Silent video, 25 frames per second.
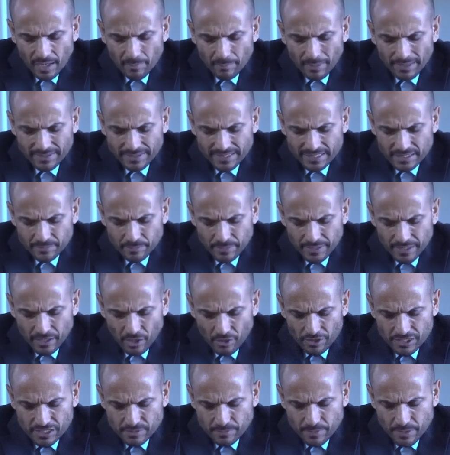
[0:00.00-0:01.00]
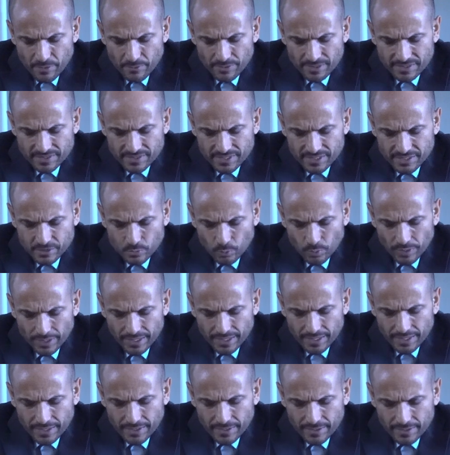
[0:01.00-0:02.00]
May this be our experience this
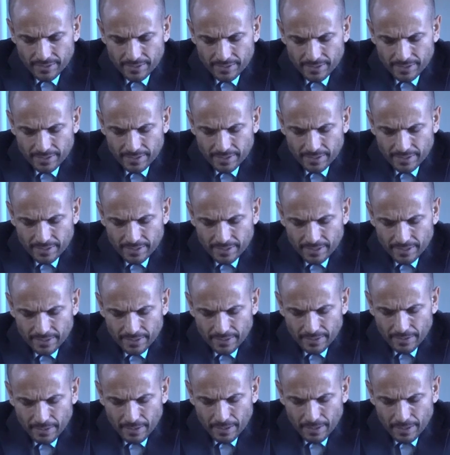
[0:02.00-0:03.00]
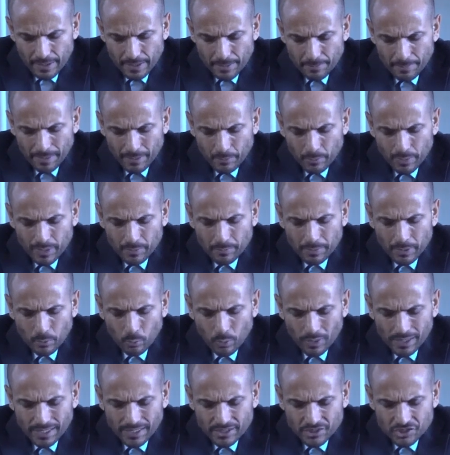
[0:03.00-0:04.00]
week. May we be
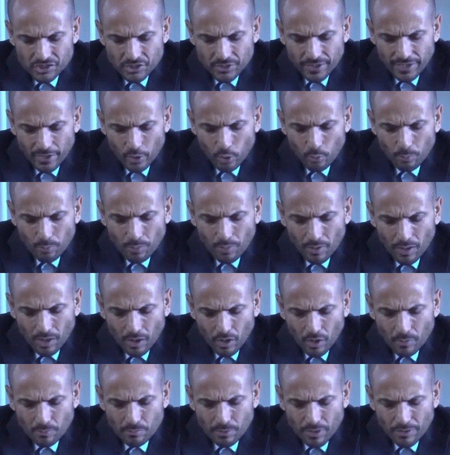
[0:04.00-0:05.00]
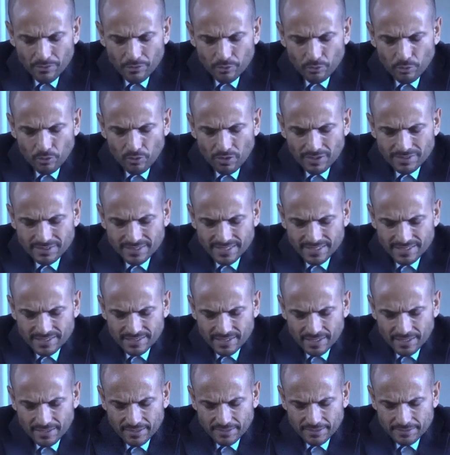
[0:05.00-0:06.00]
willing to help our brother or our
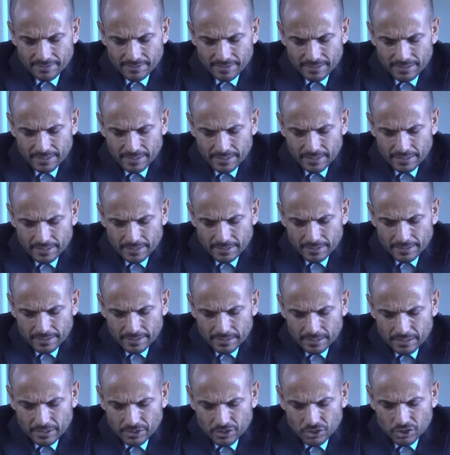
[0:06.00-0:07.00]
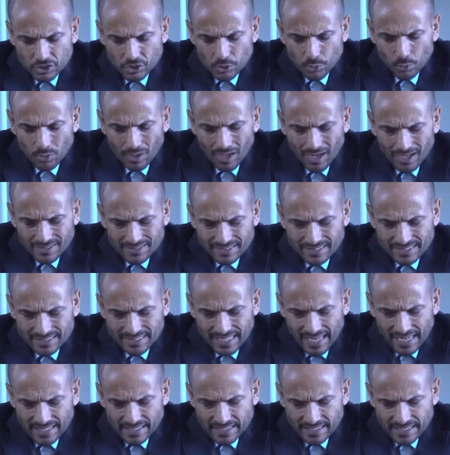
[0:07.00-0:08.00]
sister to
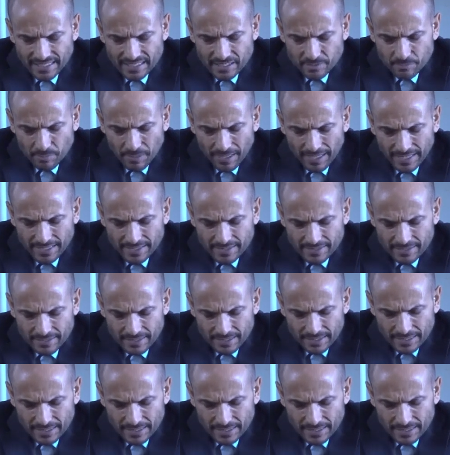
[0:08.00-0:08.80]
understand and explain